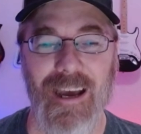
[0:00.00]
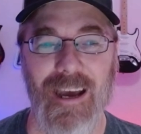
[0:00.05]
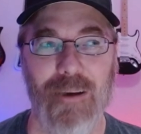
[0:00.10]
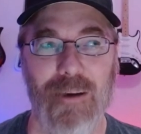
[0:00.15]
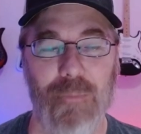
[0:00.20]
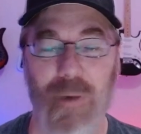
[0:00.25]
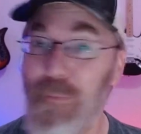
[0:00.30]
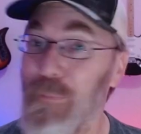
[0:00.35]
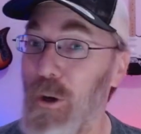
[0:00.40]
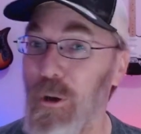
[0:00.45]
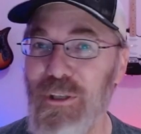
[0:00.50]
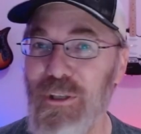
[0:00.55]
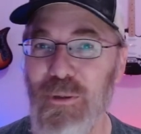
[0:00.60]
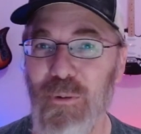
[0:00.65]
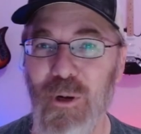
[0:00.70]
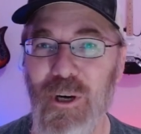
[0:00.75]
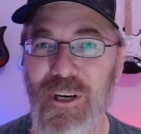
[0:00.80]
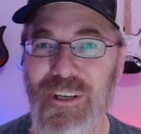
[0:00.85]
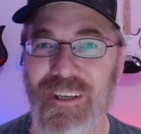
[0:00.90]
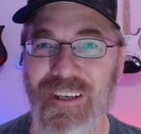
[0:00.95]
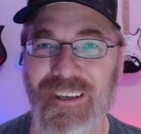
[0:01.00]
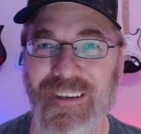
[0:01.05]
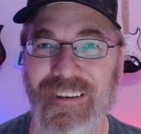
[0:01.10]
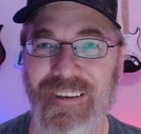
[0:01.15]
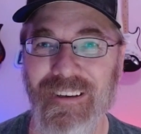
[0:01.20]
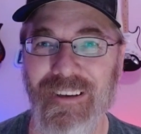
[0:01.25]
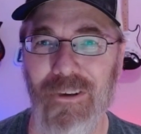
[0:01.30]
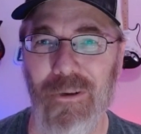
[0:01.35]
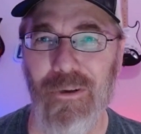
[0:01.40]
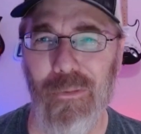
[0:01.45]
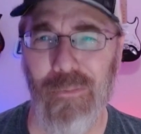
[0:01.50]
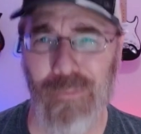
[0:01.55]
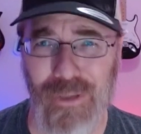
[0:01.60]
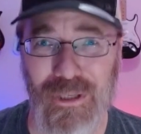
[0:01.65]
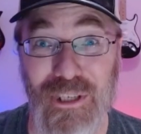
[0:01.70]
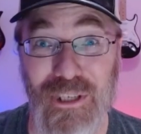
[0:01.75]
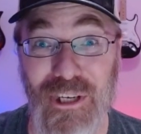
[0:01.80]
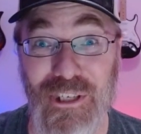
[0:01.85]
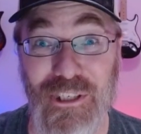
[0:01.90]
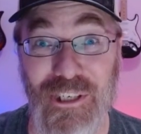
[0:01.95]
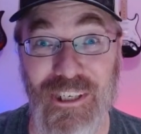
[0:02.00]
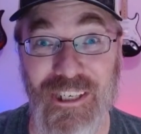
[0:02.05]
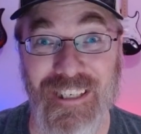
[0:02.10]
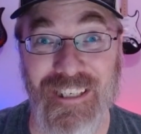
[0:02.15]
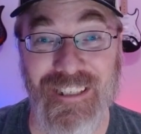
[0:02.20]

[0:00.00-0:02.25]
my bonus word? Musician.